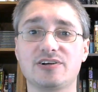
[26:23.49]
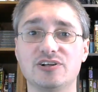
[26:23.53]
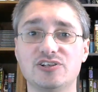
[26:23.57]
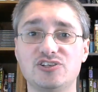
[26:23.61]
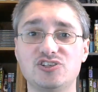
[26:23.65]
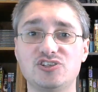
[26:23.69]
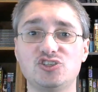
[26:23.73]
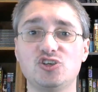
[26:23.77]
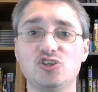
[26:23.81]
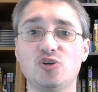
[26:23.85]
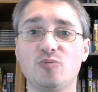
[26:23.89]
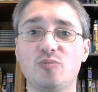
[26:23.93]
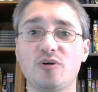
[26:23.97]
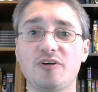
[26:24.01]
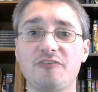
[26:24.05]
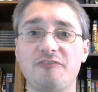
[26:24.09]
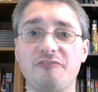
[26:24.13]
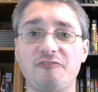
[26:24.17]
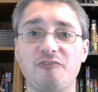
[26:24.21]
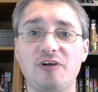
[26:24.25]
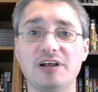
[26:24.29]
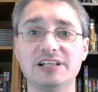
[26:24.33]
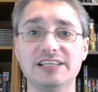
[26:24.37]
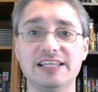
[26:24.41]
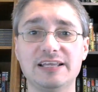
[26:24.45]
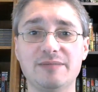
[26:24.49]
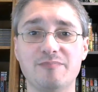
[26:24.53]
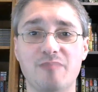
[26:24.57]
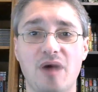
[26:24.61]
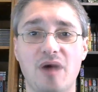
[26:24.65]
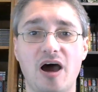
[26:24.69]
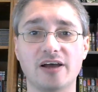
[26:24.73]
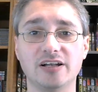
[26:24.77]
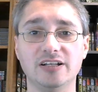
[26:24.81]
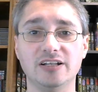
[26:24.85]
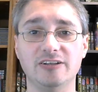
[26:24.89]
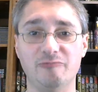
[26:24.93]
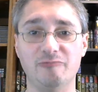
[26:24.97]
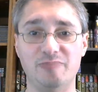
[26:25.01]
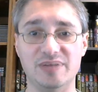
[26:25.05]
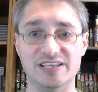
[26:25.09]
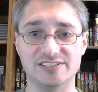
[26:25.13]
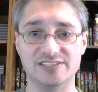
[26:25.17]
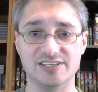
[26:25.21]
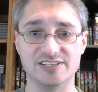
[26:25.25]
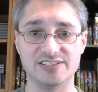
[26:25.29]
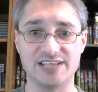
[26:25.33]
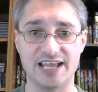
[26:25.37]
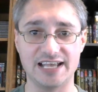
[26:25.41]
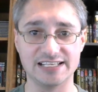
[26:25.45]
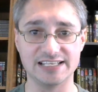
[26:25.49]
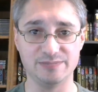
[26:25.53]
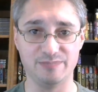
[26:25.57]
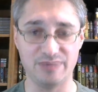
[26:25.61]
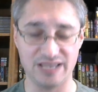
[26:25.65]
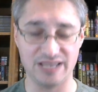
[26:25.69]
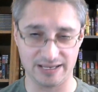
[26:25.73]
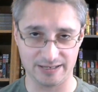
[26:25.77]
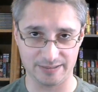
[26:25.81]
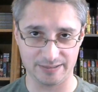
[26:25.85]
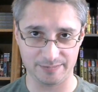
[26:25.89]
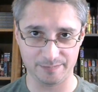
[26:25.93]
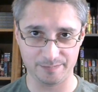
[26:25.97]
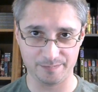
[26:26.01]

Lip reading: consumer-friendly model of business has been.